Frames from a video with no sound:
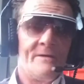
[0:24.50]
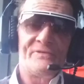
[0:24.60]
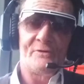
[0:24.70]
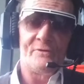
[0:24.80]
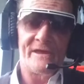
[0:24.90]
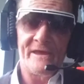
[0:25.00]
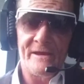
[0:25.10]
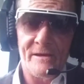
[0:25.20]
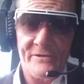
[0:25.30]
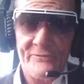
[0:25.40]
I'm talking
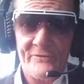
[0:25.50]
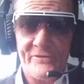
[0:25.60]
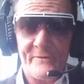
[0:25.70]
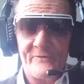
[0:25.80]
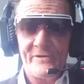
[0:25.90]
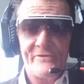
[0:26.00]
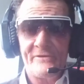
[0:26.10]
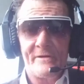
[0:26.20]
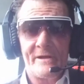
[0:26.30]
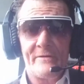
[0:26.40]
English for some
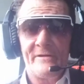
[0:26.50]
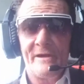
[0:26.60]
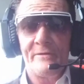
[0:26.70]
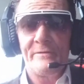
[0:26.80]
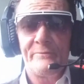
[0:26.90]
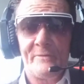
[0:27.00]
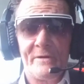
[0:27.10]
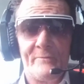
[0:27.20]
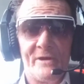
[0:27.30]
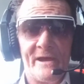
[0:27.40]
reason, I don't know,
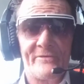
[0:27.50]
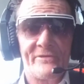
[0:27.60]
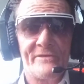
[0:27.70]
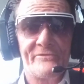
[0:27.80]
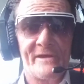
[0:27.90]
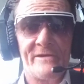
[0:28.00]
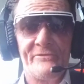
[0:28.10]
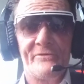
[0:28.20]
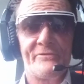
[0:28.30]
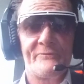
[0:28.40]
my accent
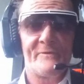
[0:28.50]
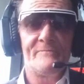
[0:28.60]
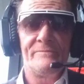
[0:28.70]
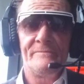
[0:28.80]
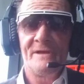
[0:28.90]
changes from